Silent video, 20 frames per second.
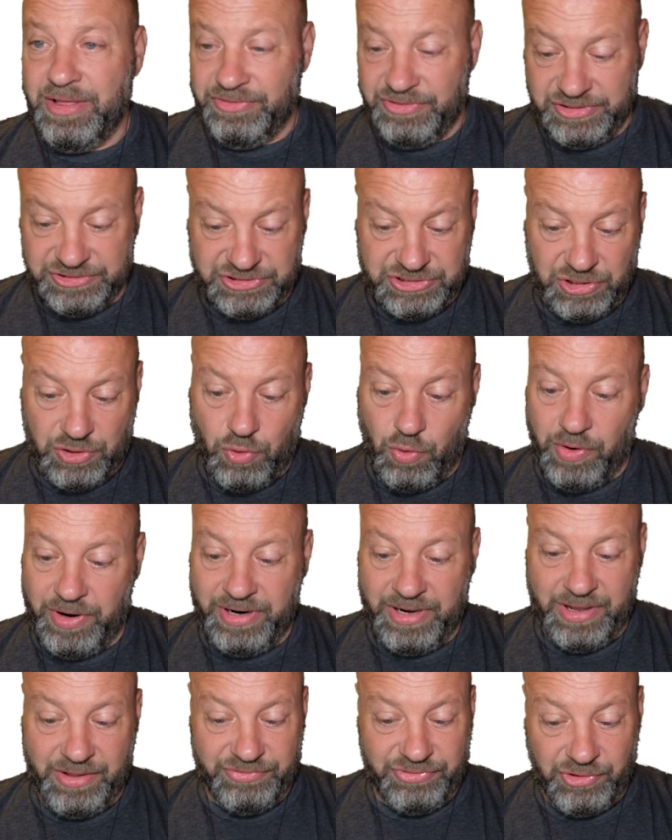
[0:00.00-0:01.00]
the
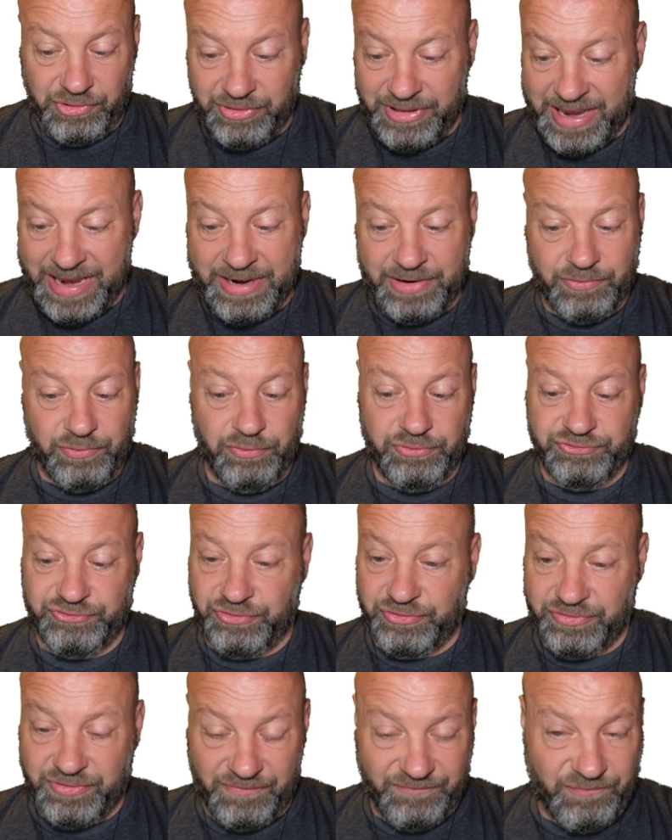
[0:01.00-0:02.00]
Sequoia, the Land
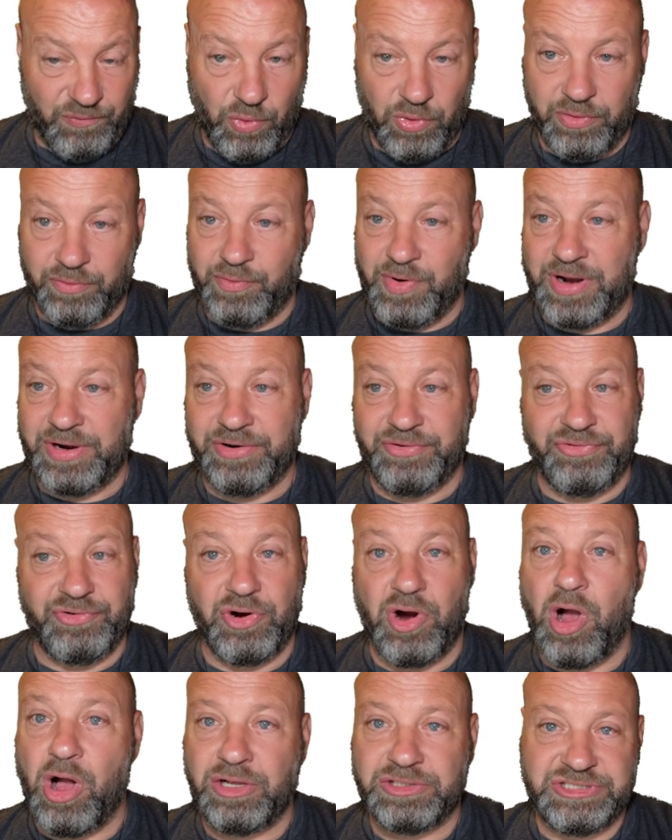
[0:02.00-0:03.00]
Cruiser, the 4Runner,
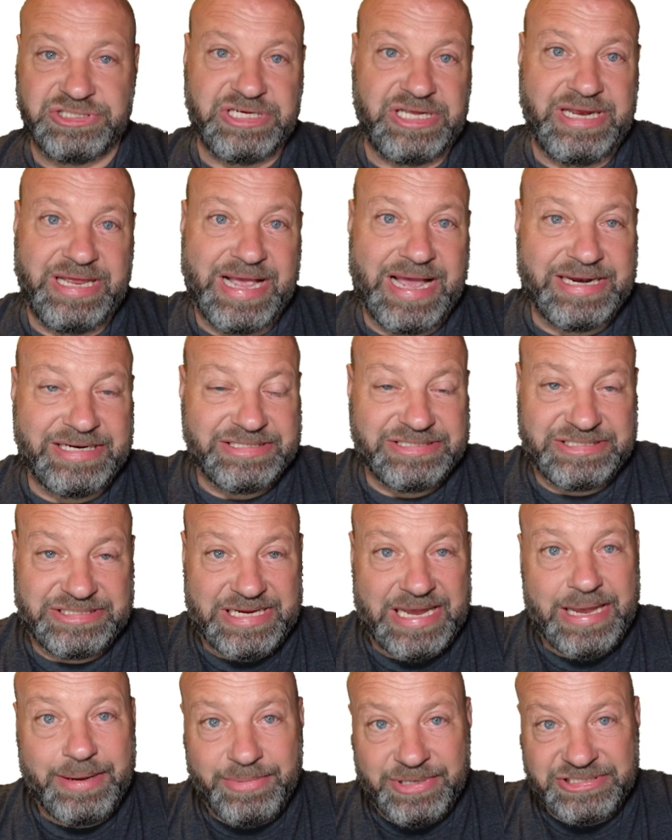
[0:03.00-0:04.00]
they're all sitting on the
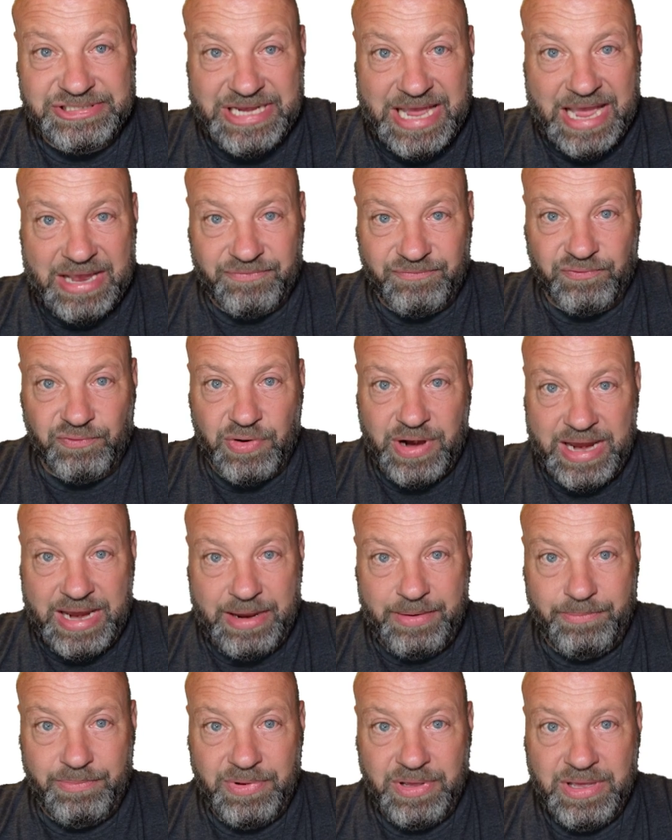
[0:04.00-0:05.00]
same exact
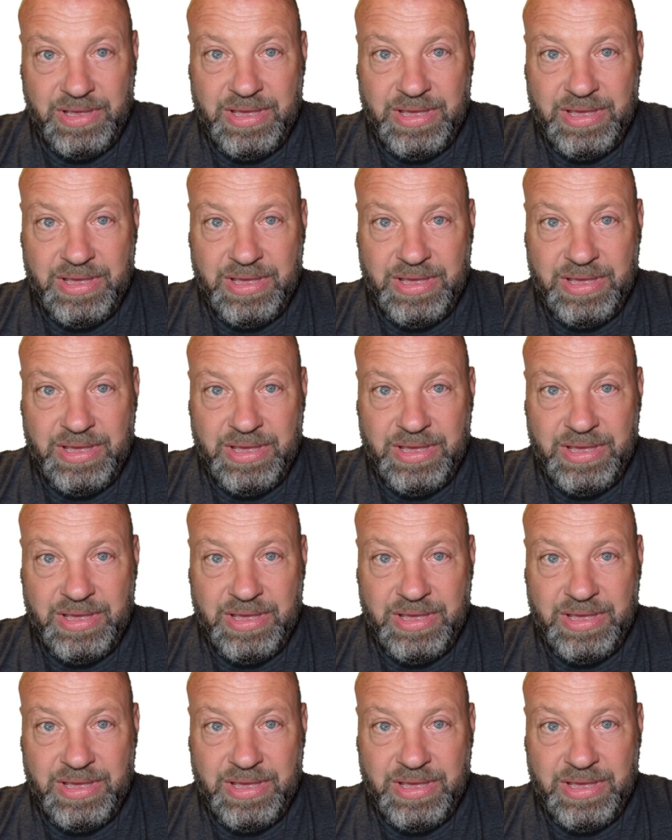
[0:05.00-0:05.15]
frame.